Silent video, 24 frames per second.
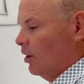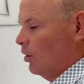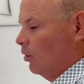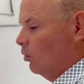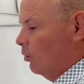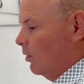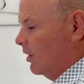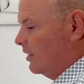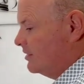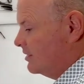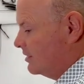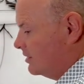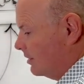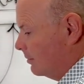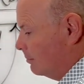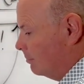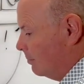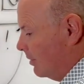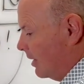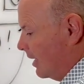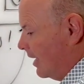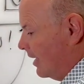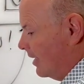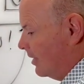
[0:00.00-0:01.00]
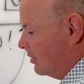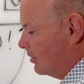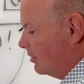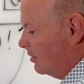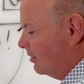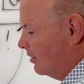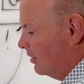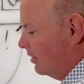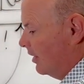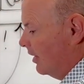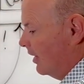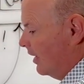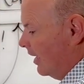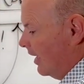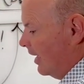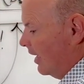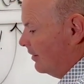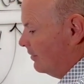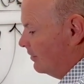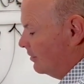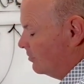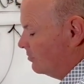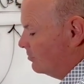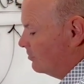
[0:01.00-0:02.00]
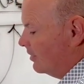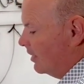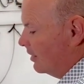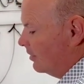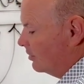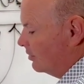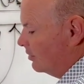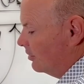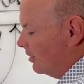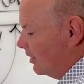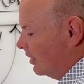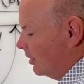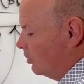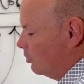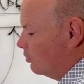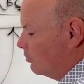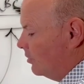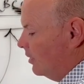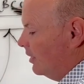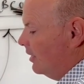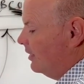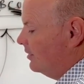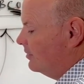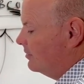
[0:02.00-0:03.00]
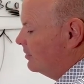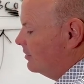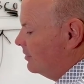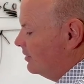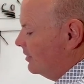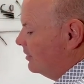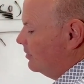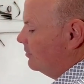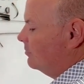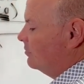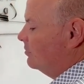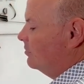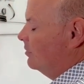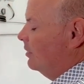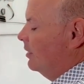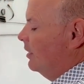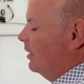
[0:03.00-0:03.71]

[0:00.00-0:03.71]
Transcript: Once the buyer and the seller agree to this,